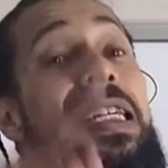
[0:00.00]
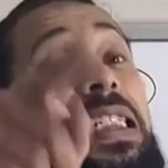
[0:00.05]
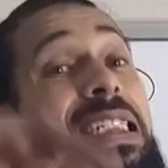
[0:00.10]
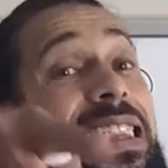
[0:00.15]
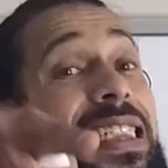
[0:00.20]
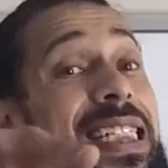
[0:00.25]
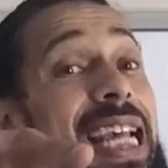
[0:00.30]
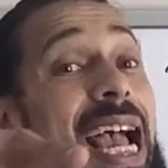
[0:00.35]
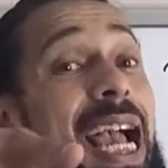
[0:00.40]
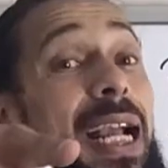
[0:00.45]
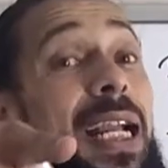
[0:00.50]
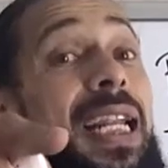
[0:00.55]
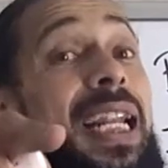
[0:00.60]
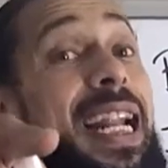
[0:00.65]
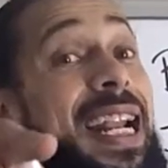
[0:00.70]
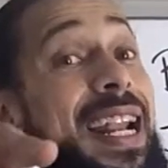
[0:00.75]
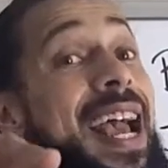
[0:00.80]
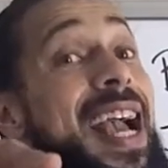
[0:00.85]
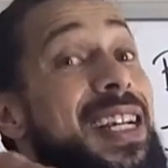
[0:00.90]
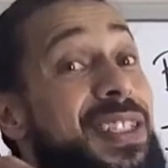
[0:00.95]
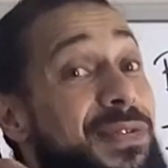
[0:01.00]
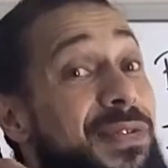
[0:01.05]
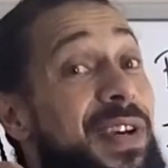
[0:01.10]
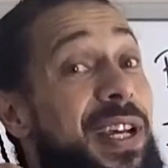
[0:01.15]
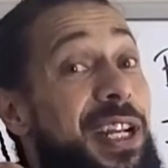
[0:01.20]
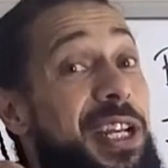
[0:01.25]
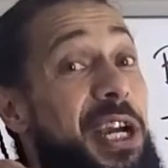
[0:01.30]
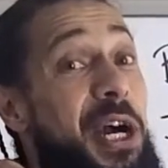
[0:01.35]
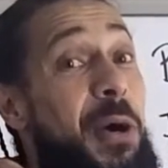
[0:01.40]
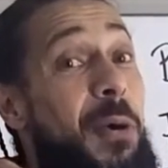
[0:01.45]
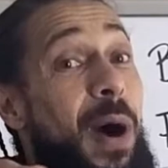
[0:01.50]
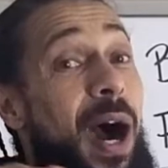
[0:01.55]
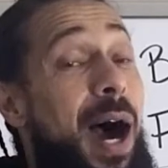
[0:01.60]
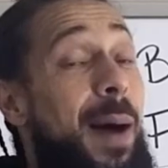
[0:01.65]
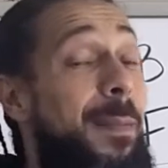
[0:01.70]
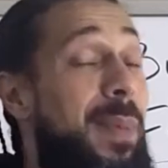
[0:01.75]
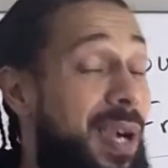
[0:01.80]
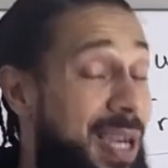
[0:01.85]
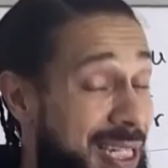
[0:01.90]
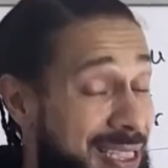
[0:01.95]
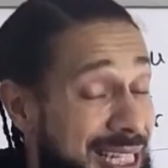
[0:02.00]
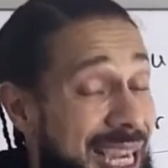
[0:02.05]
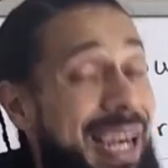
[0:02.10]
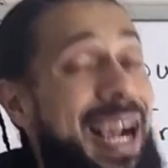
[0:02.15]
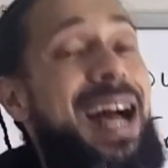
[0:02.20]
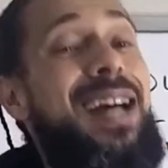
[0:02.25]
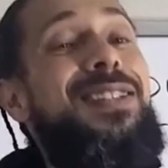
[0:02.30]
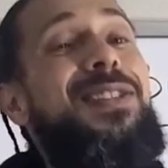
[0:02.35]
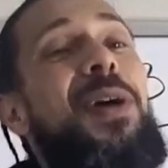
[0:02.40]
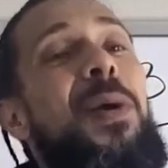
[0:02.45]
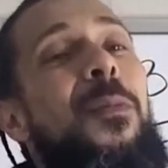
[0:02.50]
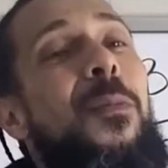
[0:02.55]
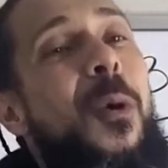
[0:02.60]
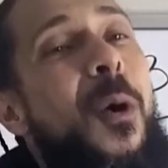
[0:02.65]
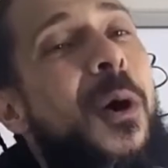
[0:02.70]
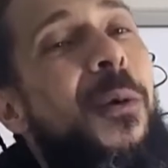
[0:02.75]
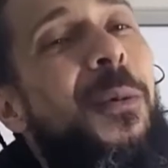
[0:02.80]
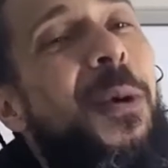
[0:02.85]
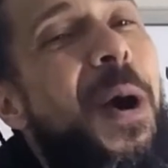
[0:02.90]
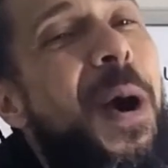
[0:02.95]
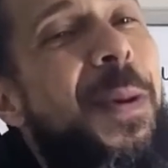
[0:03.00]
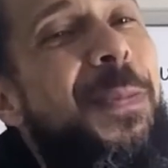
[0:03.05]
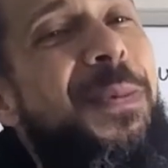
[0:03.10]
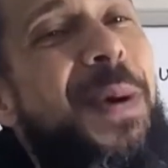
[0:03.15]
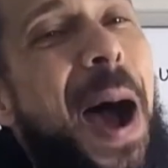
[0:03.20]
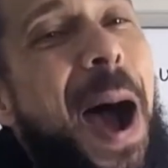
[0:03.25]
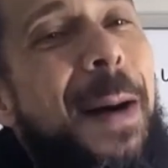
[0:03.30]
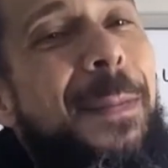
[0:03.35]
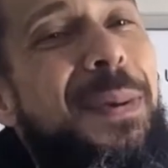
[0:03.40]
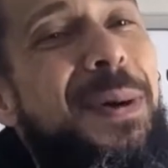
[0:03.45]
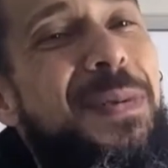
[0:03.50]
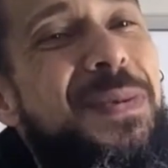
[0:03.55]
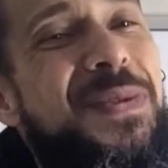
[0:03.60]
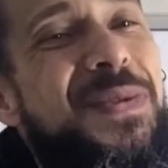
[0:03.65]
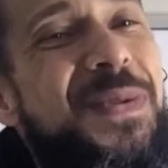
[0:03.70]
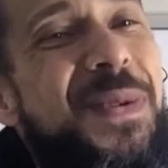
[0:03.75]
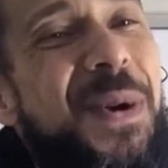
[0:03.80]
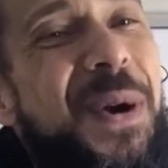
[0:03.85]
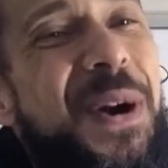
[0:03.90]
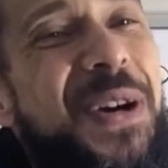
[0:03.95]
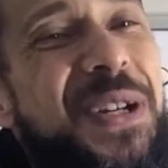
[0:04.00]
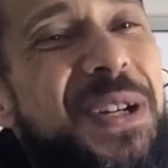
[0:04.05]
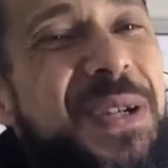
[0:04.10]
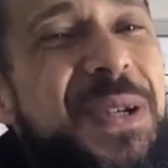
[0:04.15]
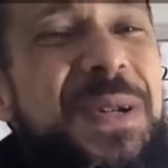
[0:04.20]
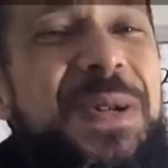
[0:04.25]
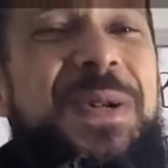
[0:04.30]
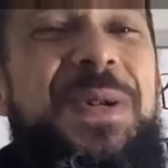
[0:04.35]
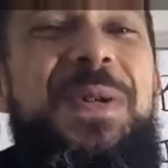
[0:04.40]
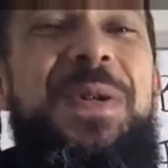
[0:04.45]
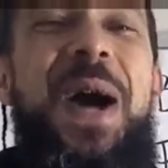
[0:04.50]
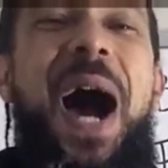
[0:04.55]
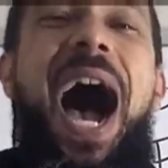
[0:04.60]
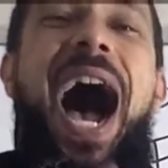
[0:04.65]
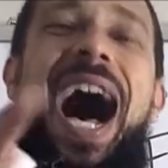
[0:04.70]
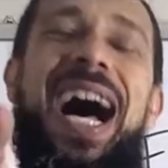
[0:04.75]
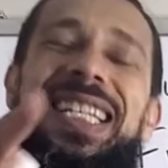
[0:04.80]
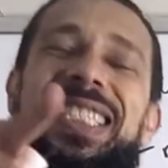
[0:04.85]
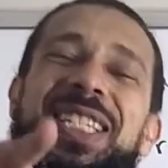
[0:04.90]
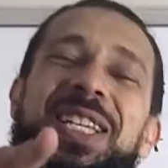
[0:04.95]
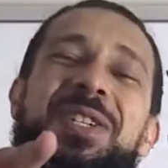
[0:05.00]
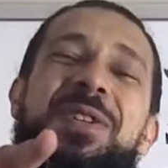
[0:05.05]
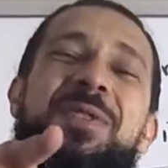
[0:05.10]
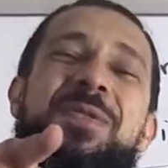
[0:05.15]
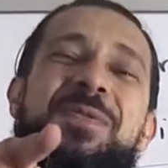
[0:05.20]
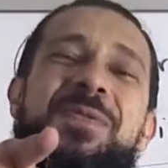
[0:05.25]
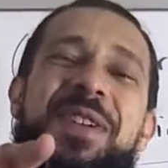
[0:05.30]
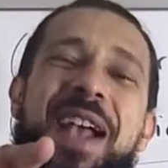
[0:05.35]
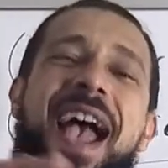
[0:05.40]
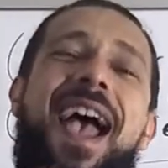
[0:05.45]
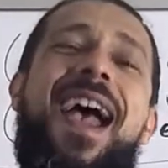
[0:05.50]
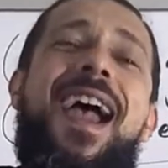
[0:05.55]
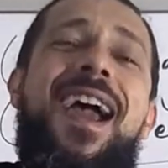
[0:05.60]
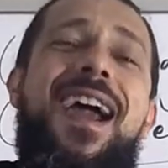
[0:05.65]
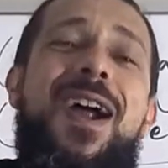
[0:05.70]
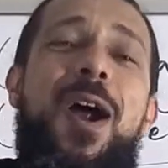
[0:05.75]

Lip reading: Check the next video out because I got some more word problems for you. I'll see you there.